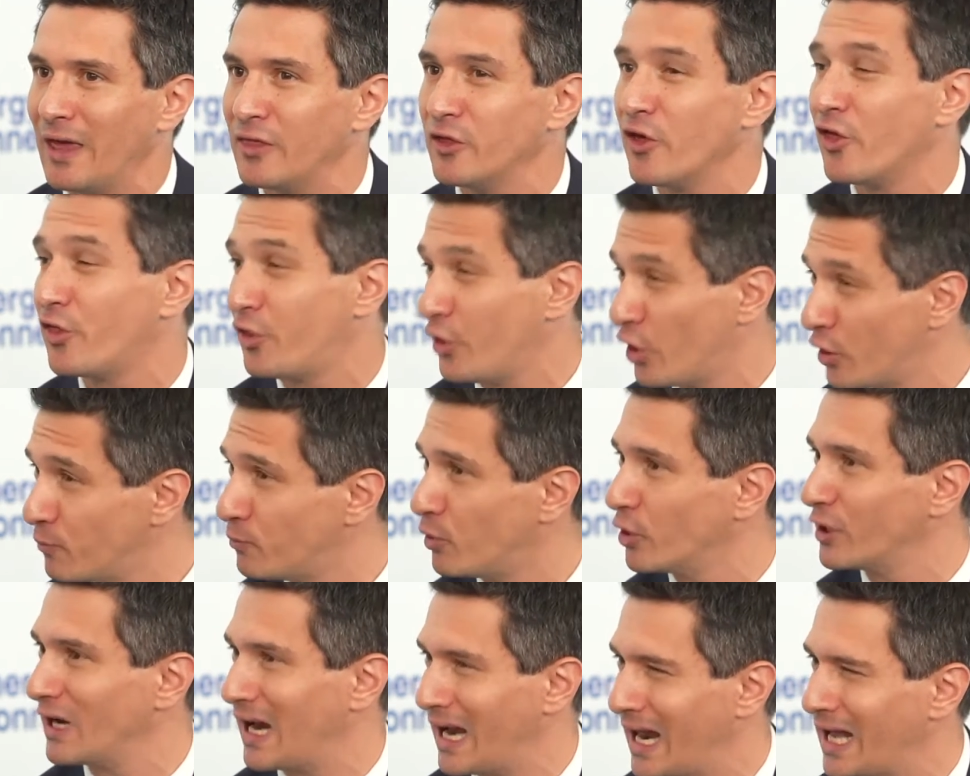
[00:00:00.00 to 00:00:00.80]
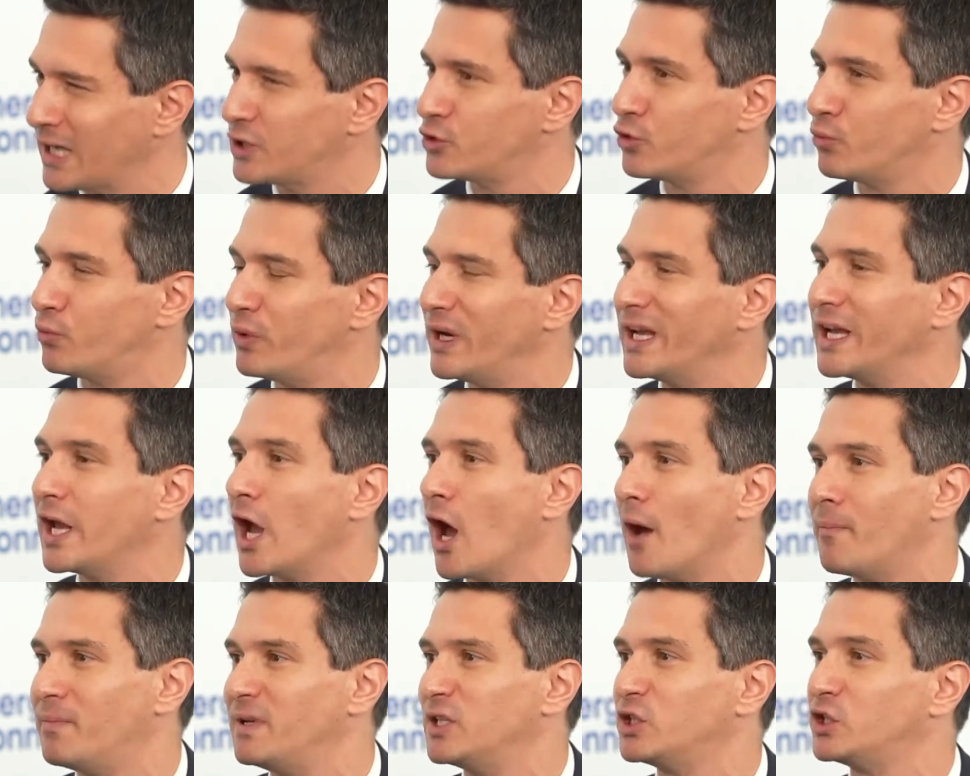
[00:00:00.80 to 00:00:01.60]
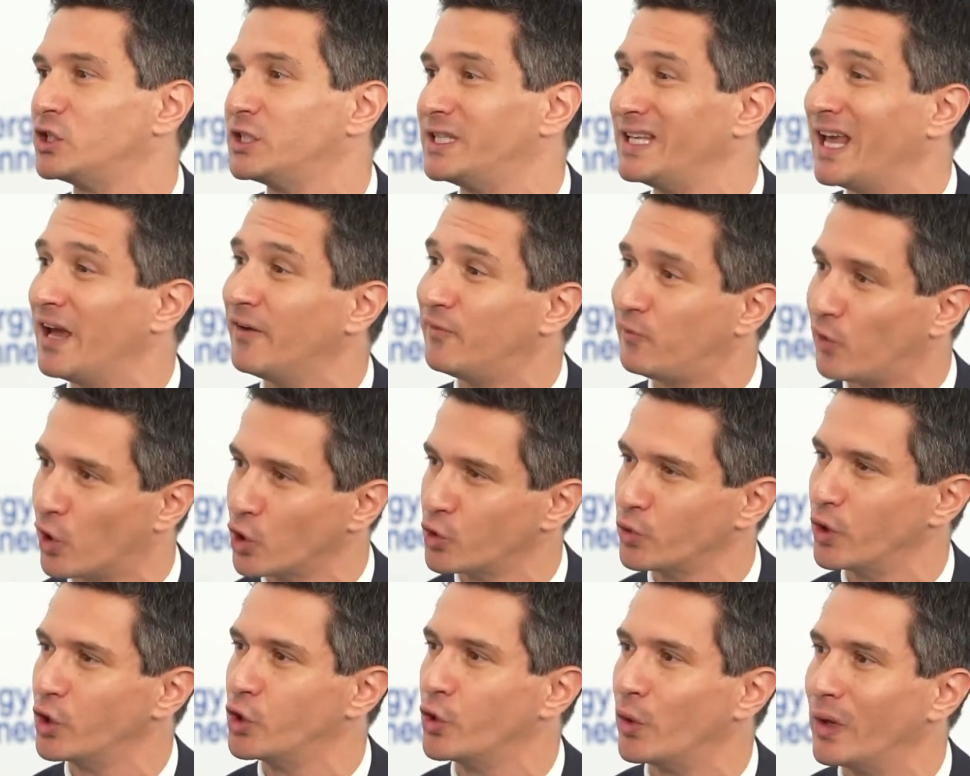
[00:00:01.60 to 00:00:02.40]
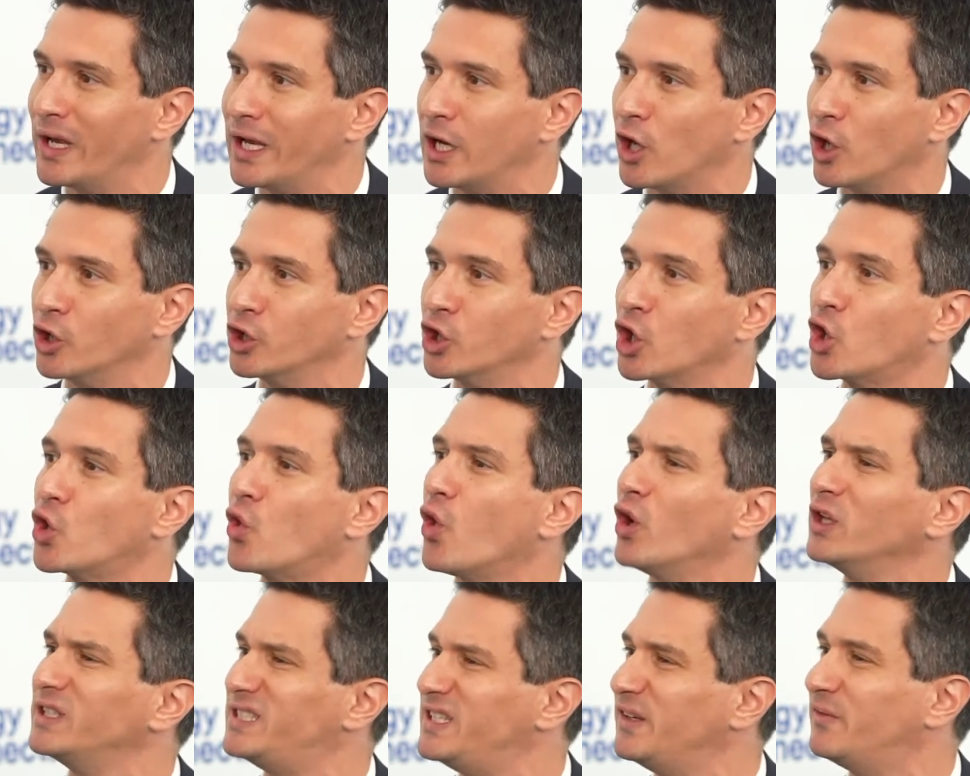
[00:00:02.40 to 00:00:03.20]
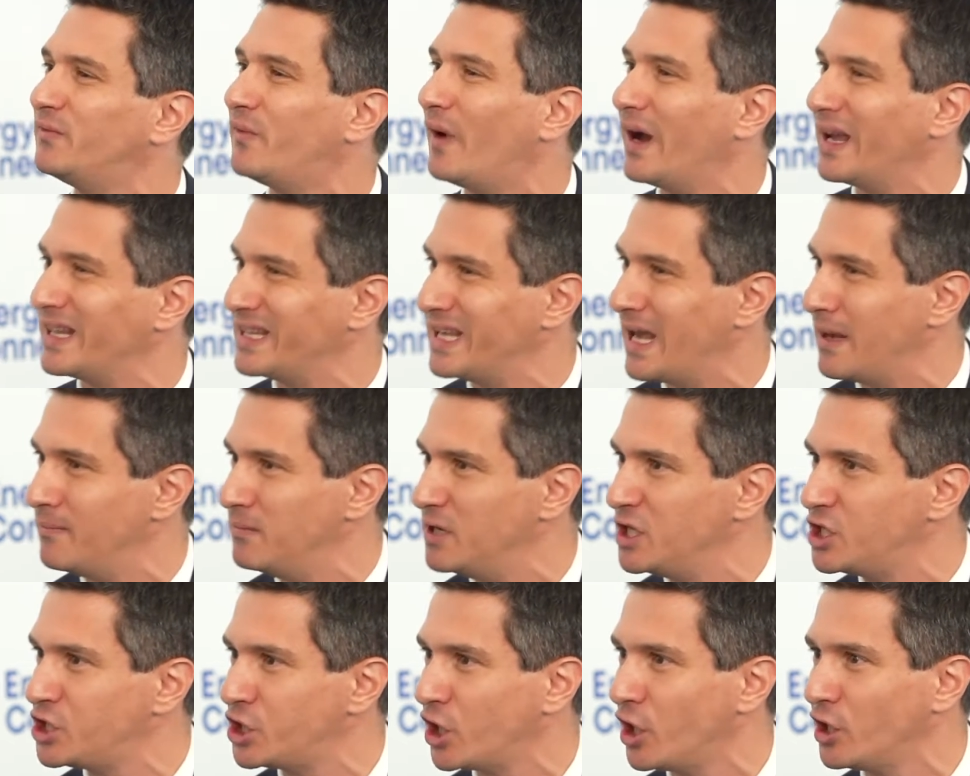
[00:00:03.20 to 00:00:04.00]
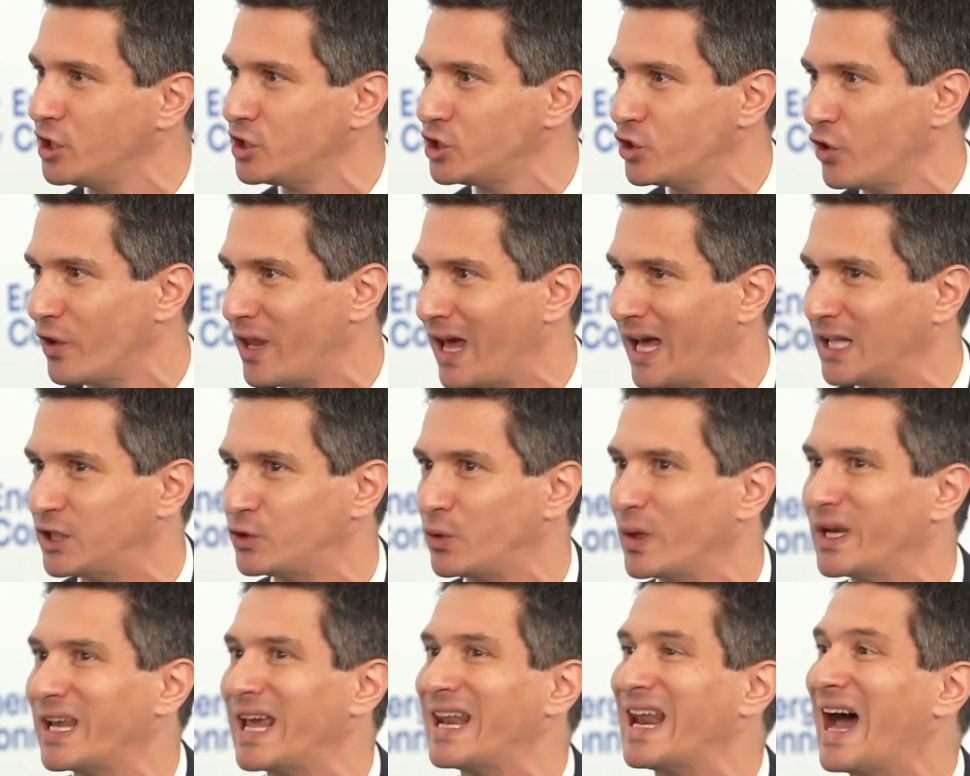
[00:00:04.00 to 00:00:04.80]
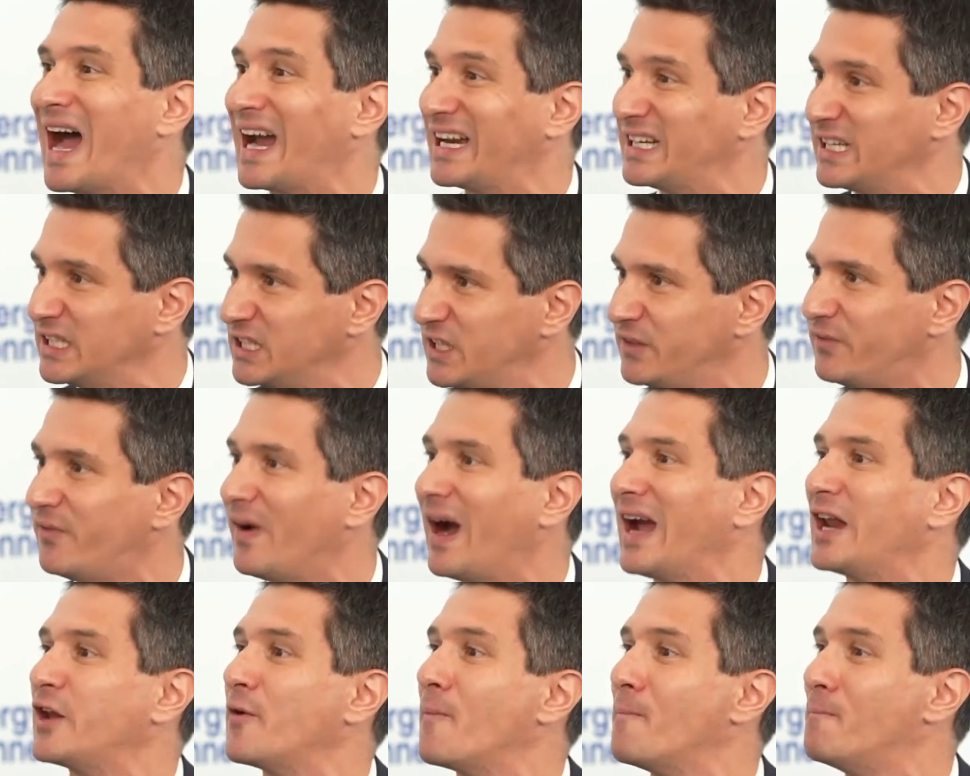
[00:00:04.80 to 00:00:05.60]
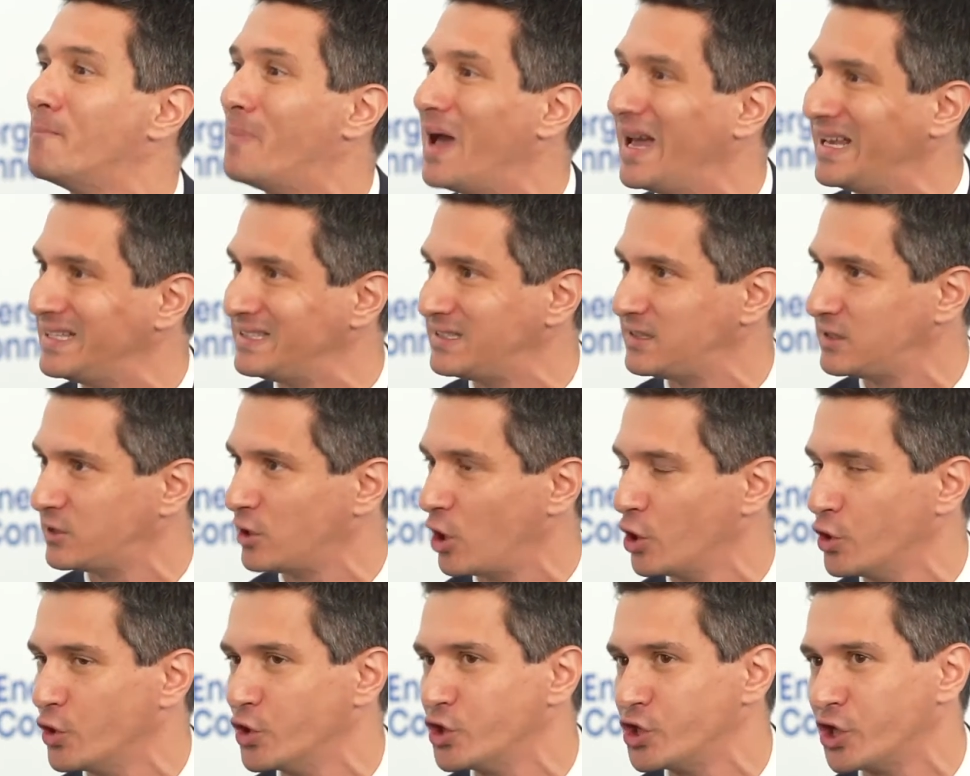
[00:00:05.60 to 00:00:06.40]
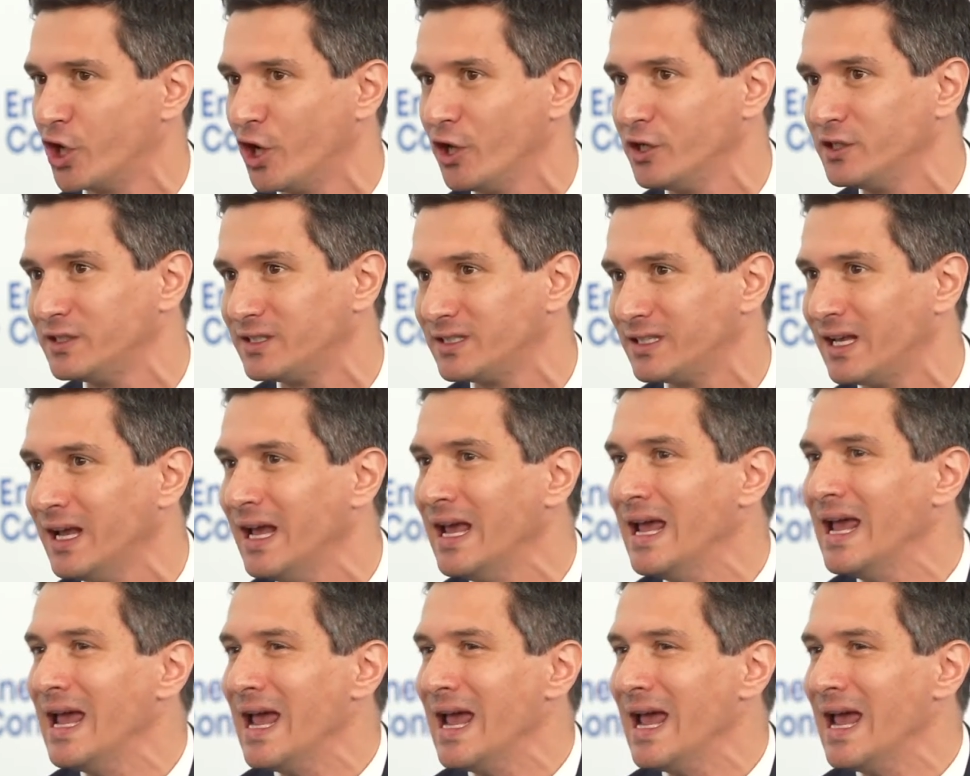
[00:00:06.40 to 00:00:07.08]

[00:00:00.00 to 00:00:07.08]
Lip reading: And the third point I'd like to bring up is the effort we're doing on quantifying the emissions so that we can identify the best solutions.